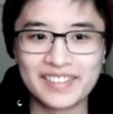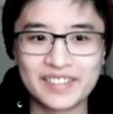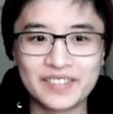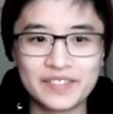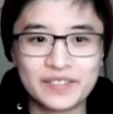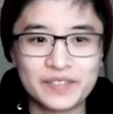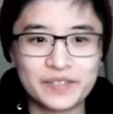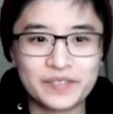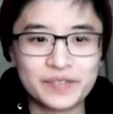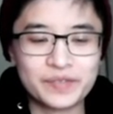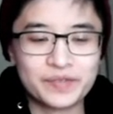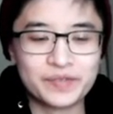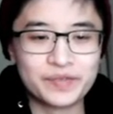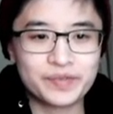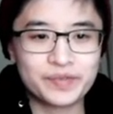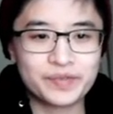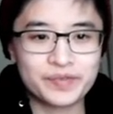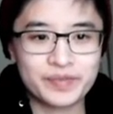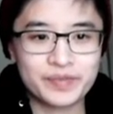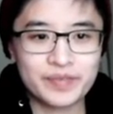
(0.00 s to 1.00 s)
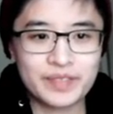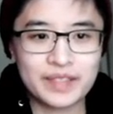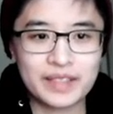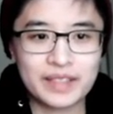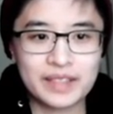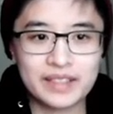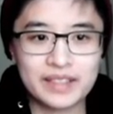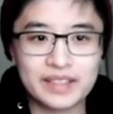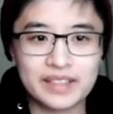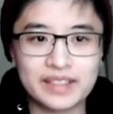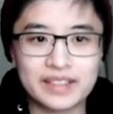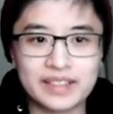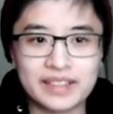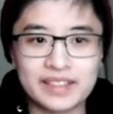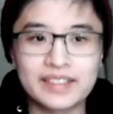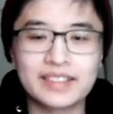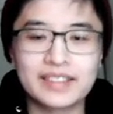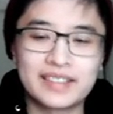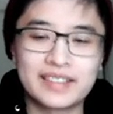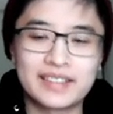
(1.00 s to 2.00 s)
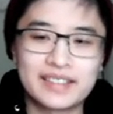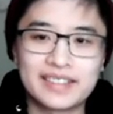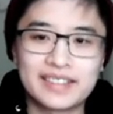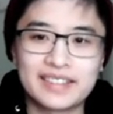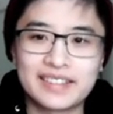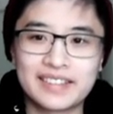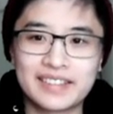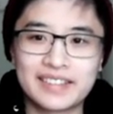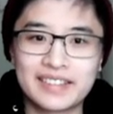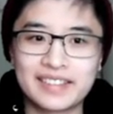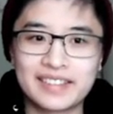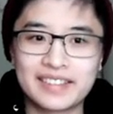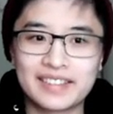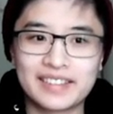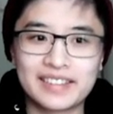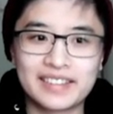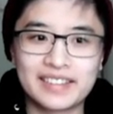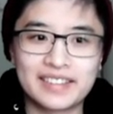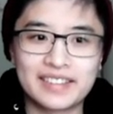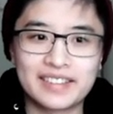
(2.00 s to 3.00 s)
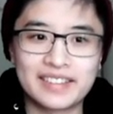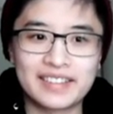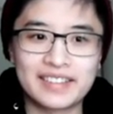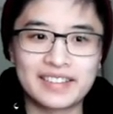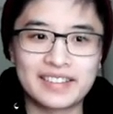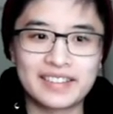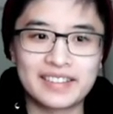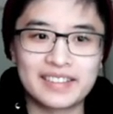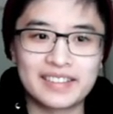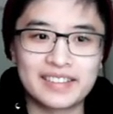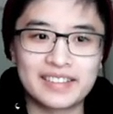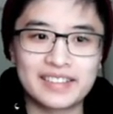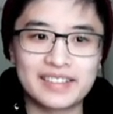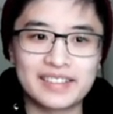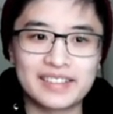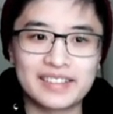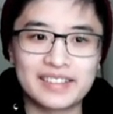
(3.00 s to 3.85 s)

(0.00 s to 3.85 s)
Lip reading: (not speaking)